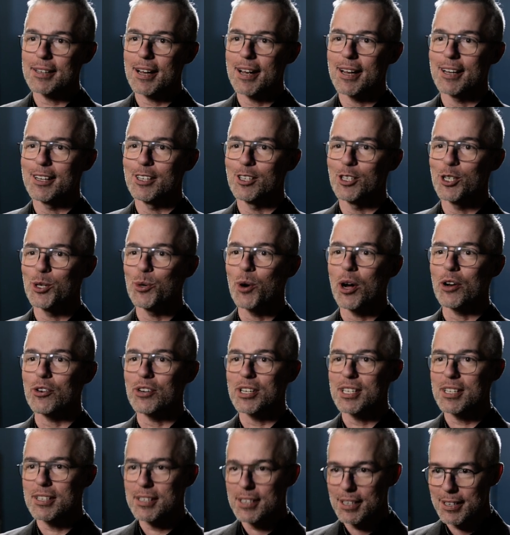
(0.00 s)
and
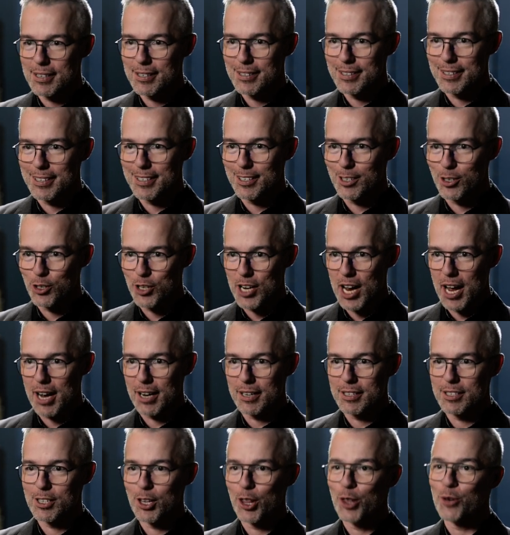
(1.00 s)

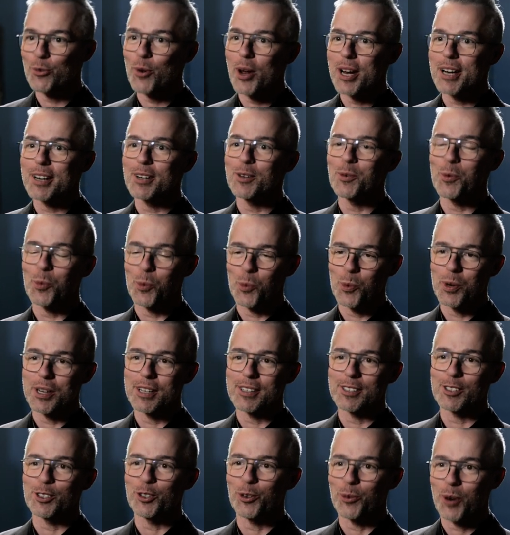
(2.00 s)
260GX threaded
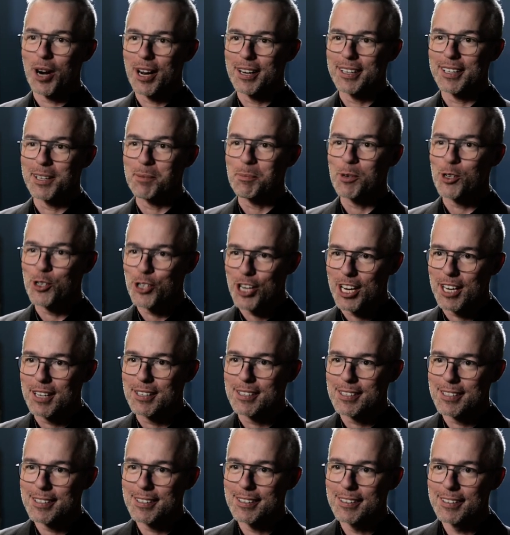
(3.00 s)
wheel grinding
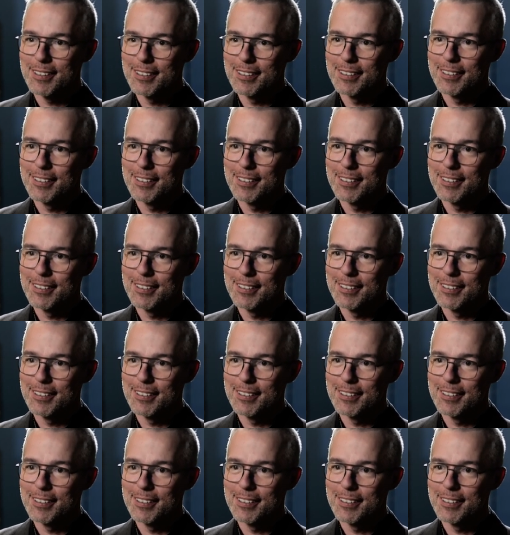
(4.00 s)
machines.